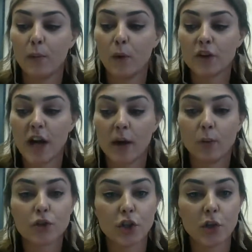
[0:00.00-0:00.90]
which I will
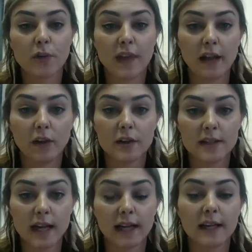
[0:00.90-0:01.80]
show you what that looks
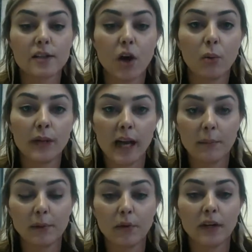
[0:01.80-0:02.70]
like. It's already
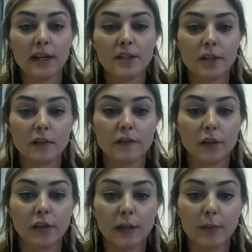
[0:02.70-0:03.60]
uploaded into your
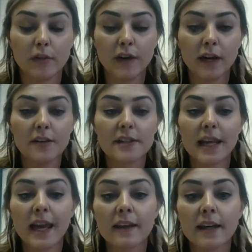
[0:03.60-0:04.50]
FieldLink profiles,
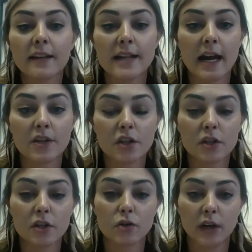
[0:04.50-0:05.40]
and I attached it to
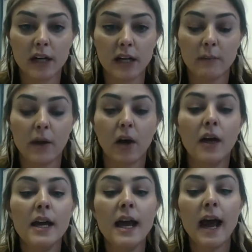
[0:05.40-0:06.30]
the training email.
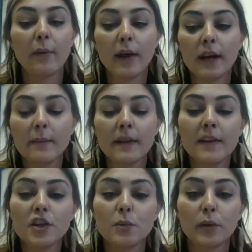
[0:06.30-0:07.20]
I recommend
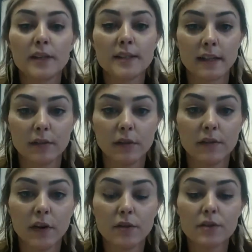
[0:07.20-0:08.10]
that you print several of
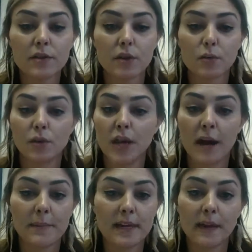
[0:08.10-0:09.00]
those. Those will
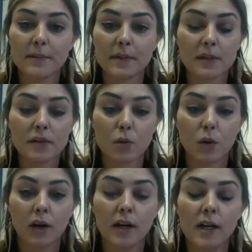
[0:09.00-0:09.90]
not be kept at the
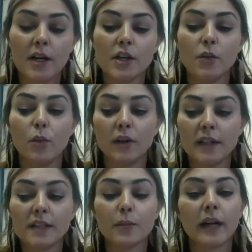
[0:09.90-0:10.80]
store. You will
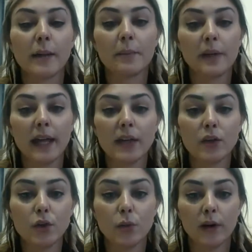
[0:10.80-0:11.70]
need to bring a blank
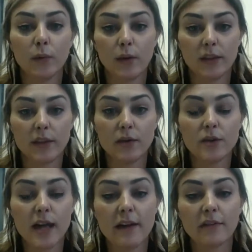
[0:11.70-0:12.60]
new one with you
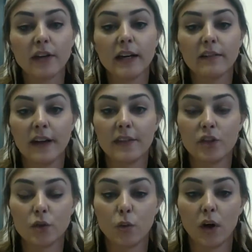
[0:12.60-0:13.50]
to every event
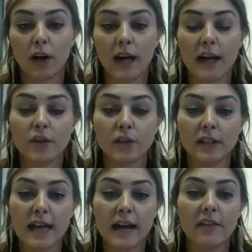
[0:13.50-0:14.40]
that you work, and you'll
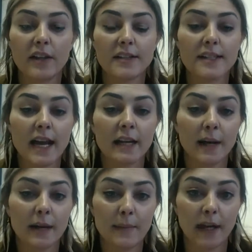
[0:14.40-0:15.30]
need to have that signed by
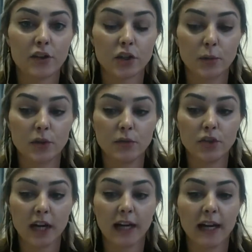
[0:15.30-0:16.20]
a manager when you
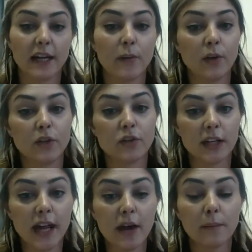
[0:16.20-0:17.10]
check in and when you
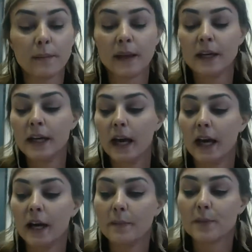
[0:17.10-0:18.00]
check out.
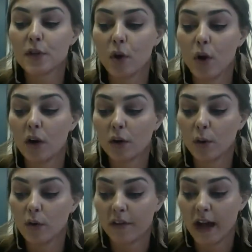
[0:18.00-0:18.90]
So I'll
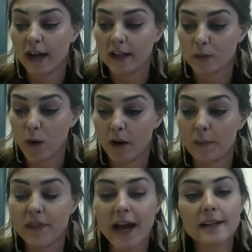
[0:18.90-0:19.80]
go over that as well.
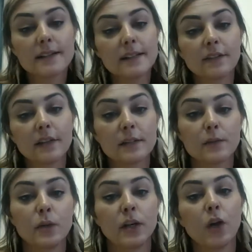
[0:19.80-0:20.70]
But that is the difference
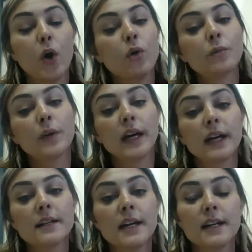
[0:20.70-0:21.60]
between an own
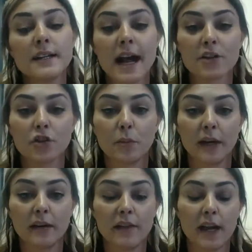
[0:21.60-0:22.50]
brand and a national
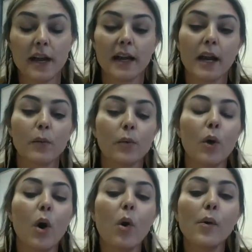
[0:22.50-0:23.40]
brand event. Again, we
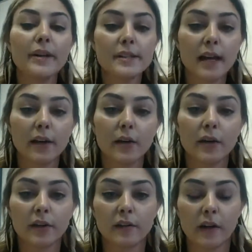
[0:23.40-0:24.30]
will always tell you
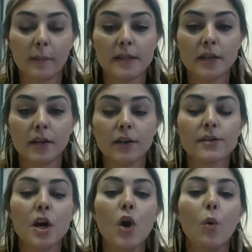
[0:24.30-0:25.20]
on your event materials
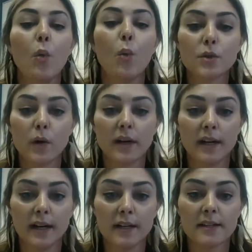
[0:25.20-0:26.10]
which one
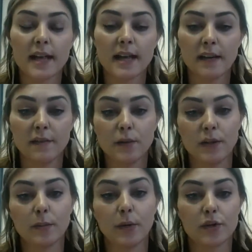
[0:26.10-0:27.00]
it is and if you
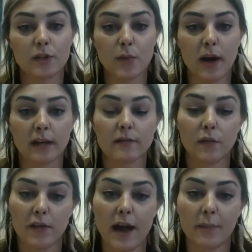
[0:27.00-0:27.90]
need to purchase product
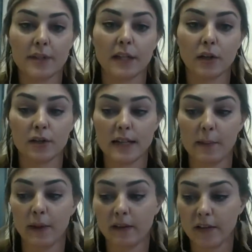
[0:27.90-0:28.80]
for that particular
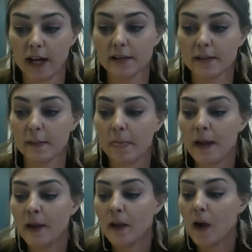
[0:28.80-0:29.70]
sampling event.
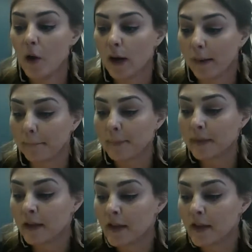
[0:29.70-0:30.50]
Okay,